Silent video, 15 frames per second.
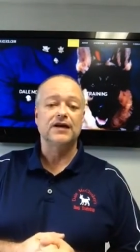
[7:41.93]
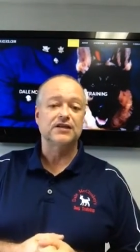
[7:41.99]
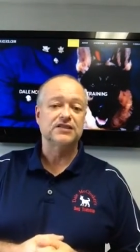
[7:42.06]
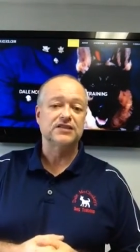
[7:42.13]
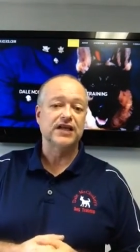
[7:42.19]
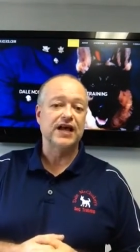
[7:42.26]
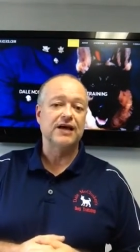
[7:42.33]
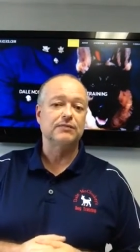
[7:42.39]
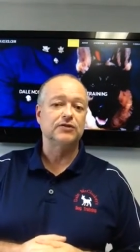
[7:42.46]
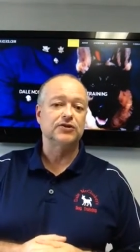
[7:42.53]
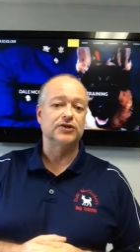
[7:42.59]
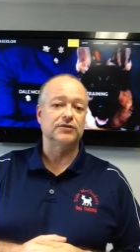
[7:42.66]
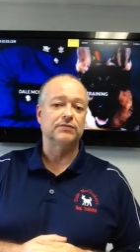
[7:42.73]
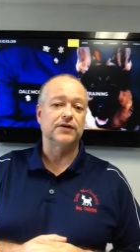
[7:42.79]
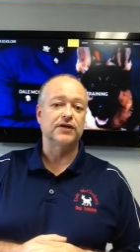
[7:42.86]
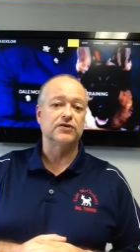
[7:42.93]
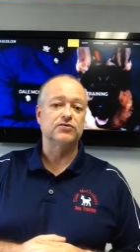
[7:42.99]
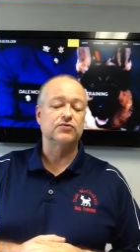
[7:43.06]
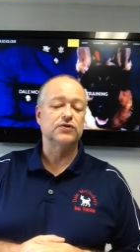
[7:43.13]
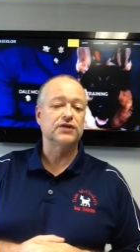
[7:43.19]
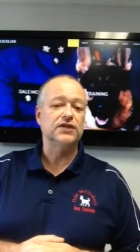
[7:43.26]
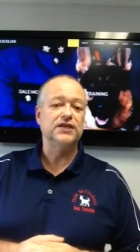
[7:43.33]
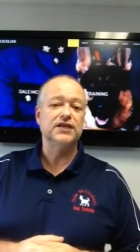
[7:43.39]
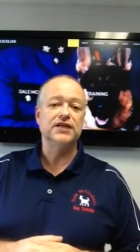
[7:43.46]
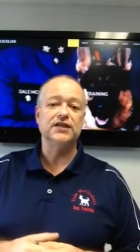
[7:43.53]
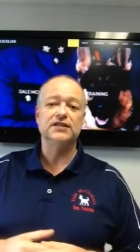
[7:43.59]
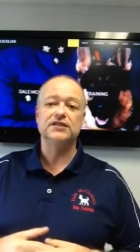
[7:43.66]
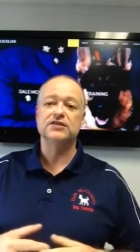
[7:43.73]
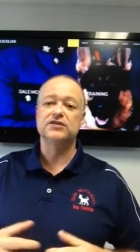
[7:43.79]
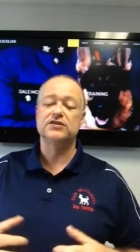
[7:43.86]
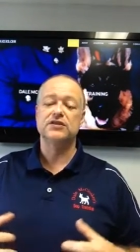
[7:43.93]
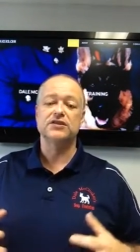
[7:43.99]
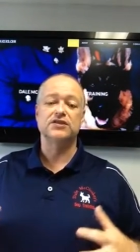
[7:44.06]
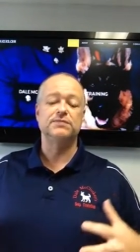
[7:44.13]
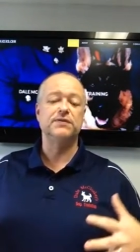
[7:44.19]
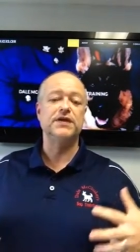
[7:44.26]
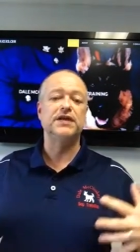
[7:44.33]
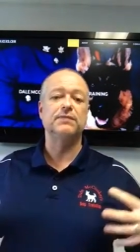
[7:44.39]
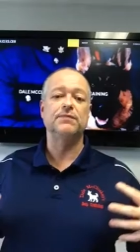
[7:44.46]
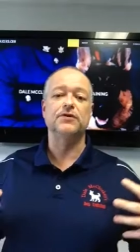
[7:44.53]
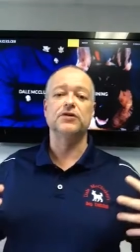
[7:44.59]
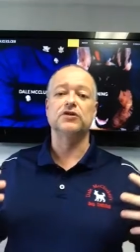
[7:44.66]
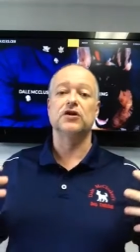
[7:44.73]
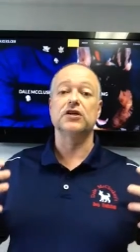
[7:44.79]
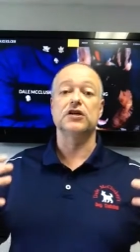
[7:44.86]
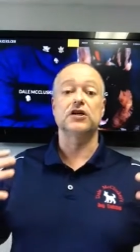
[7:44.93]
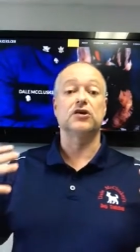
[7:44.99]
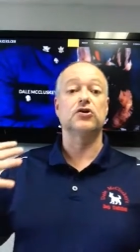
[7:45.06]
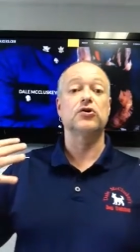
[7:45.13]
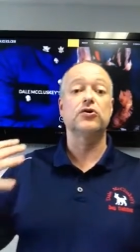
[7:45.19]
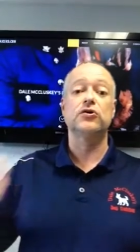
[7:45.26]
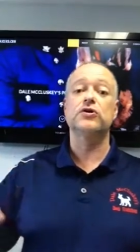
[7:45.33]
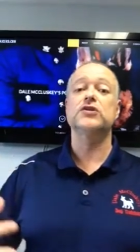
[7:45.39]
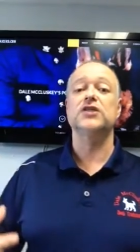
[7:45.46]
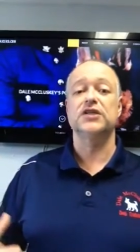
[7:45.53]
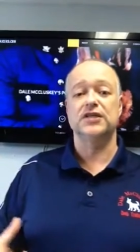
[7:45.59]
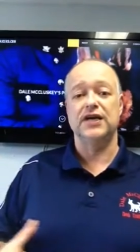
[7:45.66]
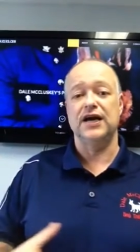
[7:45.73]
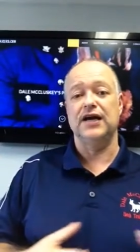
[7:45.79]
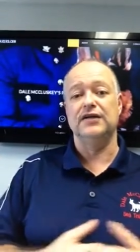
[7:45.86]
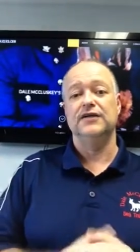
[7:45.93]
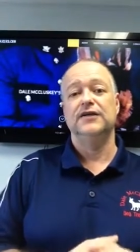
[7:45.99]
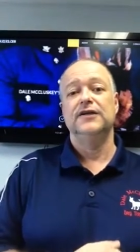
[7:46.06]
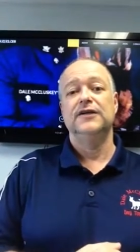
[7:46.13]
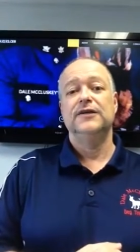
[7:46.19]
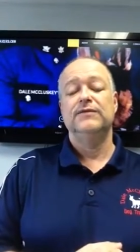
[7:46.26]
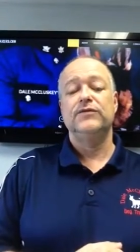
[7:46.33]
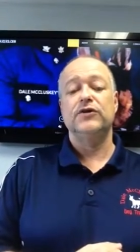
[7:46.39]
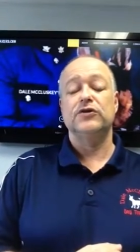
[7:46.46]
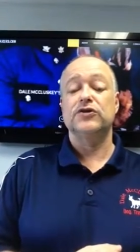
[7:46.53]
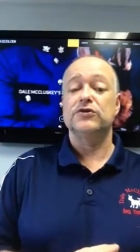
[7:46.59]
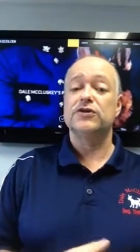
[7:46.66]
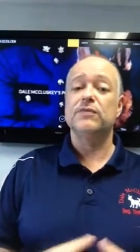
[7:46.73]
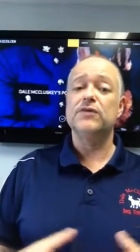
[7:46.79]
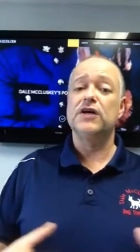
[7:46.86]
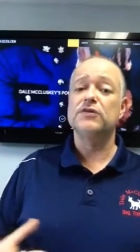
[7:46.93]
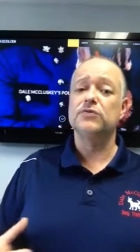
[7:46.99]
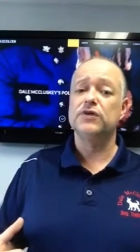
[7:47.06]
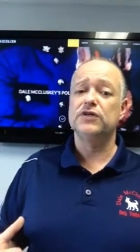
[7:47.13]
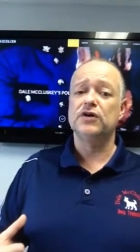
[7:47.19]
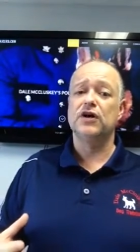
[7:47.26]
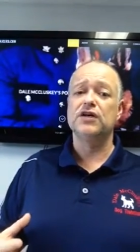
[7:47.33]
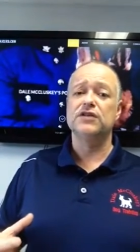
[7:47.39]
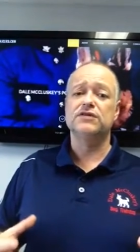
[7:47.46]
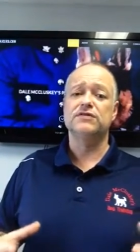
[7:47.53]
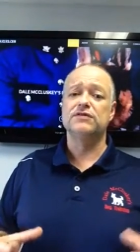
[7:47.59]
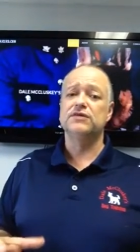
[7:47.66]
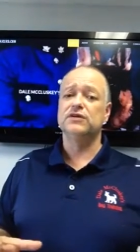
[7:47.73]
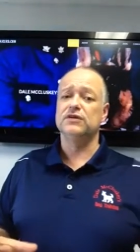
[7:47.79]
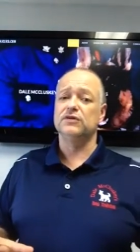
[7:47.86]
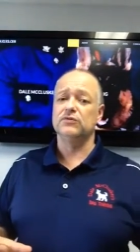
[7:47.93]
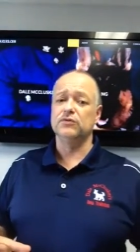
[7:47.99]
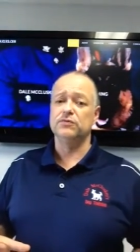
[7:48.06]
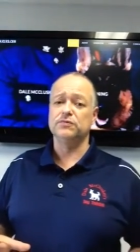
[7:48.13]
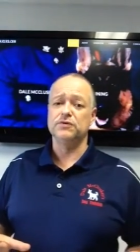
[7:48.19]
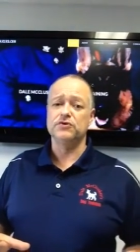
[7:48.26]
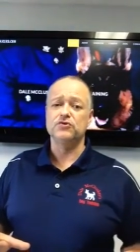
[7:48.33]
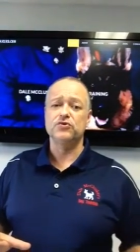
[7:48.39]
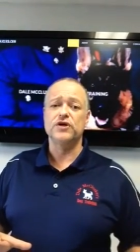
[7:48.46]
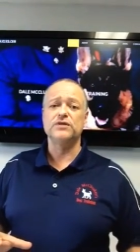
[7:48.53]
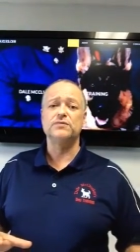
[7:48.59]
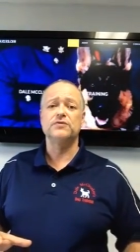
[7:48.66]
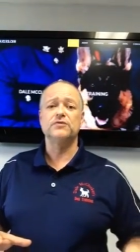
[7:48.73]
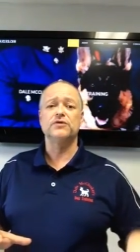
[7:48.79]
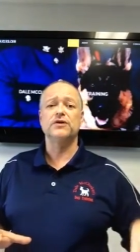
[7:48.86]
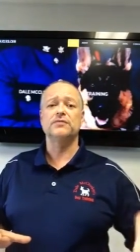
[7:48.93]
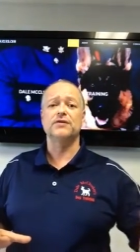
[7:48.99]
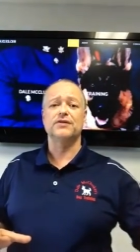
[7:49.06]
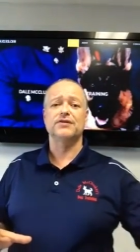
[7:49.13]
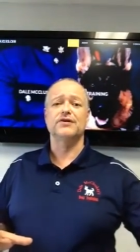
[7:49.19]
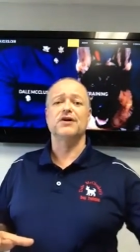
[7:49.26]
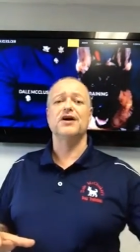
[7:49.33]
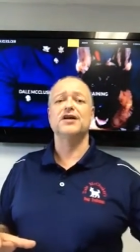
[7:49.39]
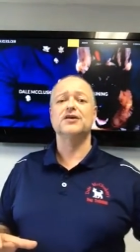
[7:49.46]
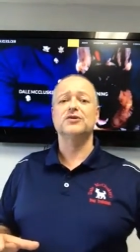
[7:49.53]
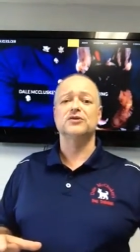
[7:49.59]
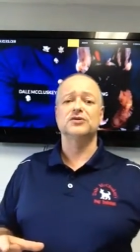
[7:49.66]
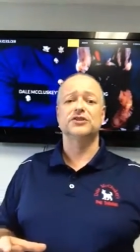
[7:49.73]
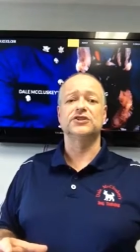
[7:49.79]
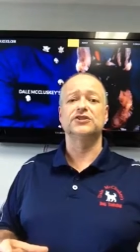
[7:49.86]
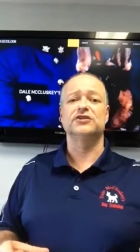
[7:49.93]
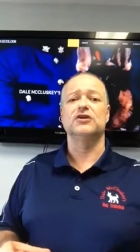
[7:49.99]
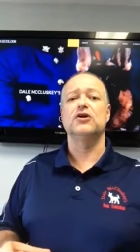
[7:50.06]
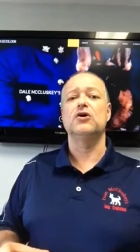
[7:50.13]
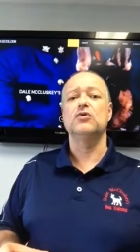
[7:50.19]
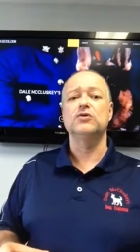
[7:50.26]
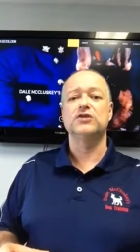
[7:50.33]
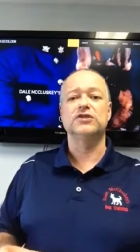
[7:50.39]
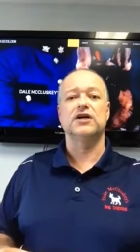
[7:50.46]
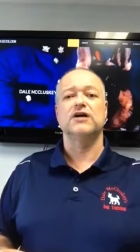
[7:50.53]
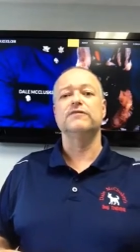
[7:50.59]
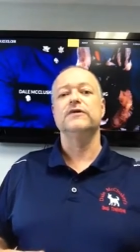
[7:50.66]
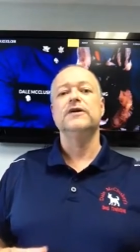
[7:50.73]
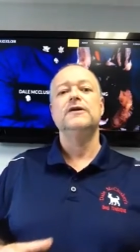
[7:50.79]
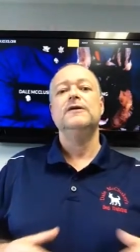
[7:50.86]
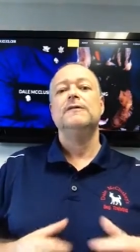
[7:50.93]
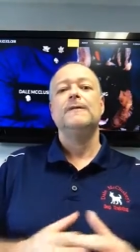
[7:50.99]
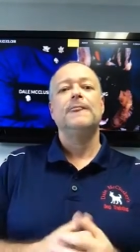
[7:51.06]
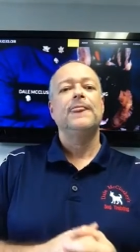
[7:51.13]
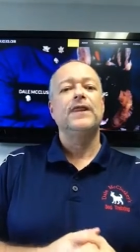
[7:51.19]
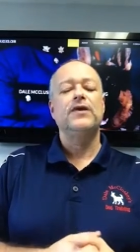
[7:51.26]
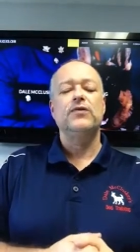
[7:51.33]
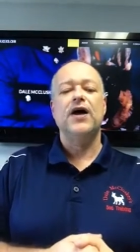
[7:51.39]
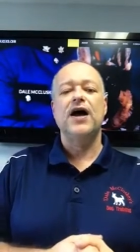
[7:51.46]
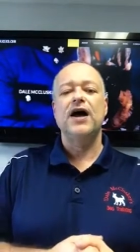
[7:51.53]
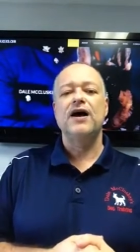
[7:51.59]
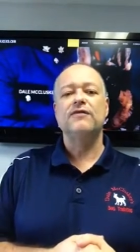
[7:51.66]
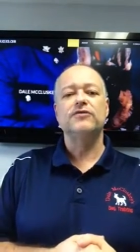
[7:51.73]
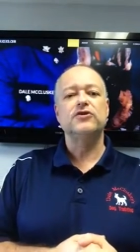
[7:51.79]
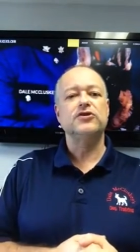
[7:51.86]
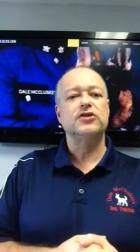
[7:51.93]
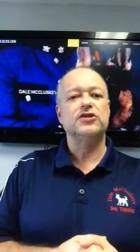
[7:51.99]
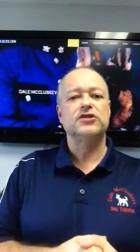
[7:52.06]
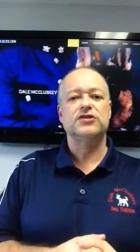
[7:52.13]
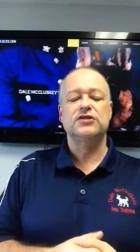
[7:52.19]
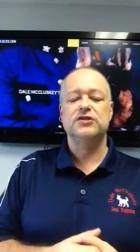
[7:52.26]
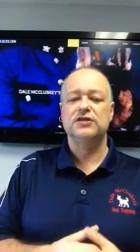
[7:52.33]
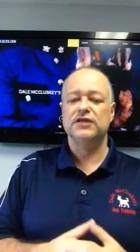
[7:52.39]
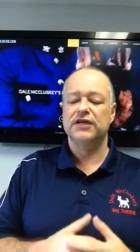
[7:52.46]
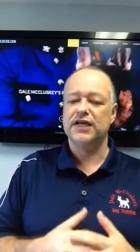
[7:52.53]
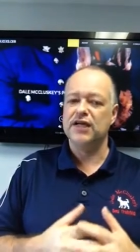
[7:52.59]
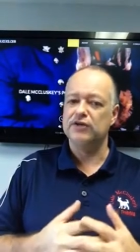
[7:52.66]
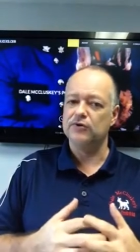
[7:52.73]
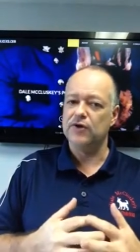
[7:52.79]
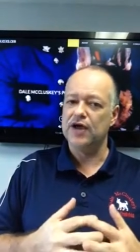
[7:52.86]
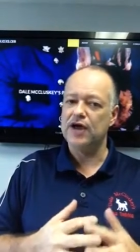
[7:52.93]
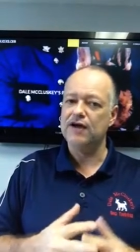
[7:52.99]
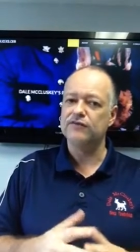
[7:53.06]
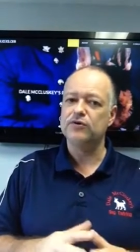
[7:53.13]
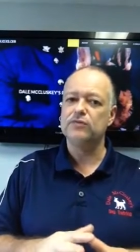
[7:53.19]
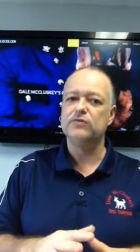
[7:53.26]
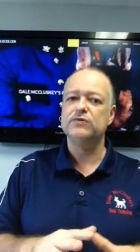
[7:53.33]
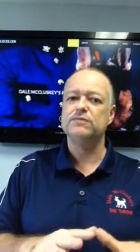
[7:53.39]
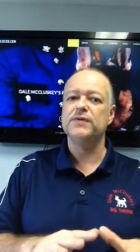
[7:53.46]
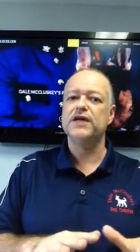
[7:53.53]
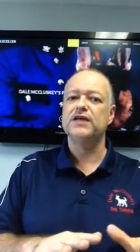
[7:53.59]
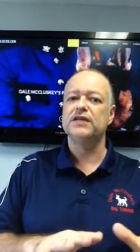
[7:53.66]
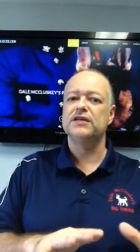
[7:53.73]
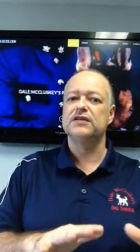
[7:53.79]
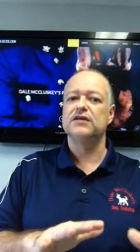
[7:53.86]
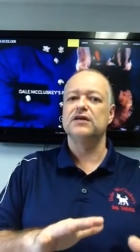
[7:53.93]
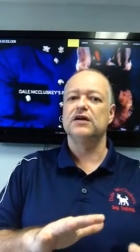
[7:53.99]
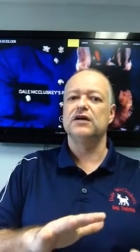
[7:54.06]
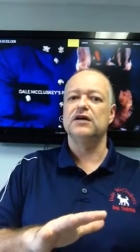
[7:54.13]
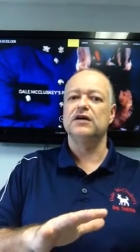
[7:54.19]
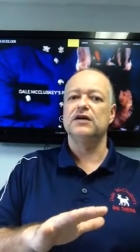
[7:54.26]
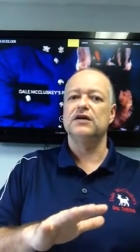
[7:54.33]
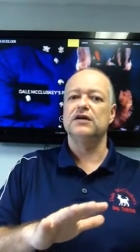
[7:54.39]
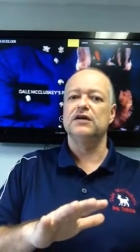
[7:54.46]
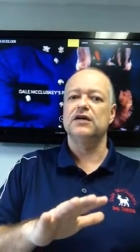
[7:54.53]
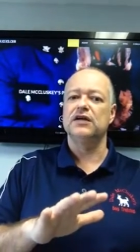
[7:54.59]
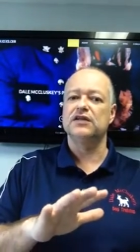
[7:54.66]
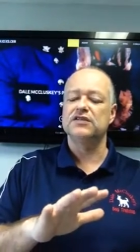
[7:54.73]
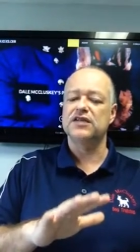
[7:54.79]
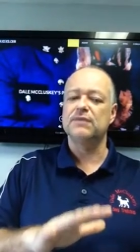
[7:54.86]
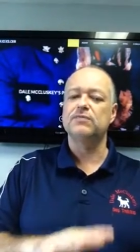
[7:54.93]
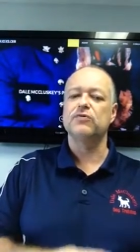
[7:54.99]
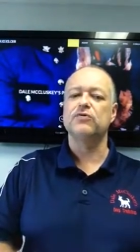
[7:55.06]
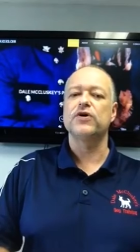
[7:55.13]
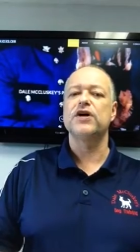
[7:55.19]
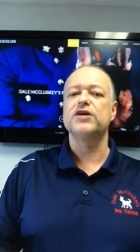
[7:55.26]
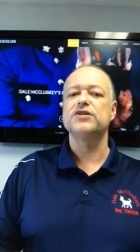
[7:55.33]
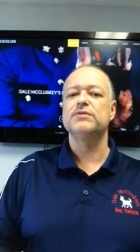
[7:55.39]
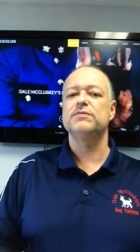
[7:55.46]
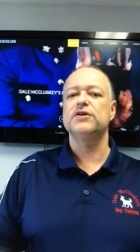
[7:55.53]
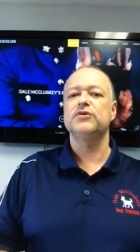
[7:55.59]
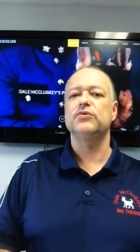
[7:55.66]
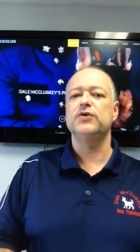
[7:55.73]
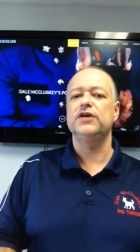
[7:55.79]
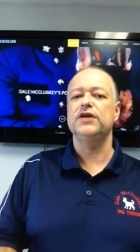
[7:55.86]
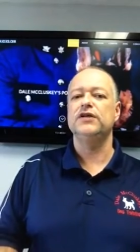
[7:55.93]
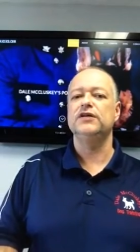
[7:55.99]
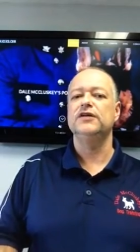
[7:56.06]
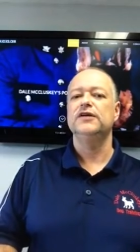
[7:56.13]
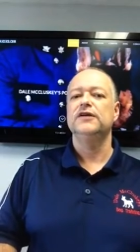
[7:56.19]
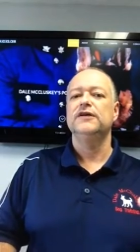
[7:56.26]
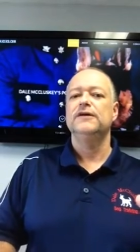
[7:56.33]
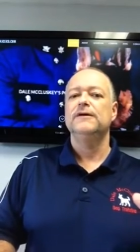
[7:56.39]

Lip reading: establish it. But it's really getting the speed up in the dog and encouraging that. So sometimes when a dog is, been trained to be really methodical and slow and stuff, you have to almost make it a separation between,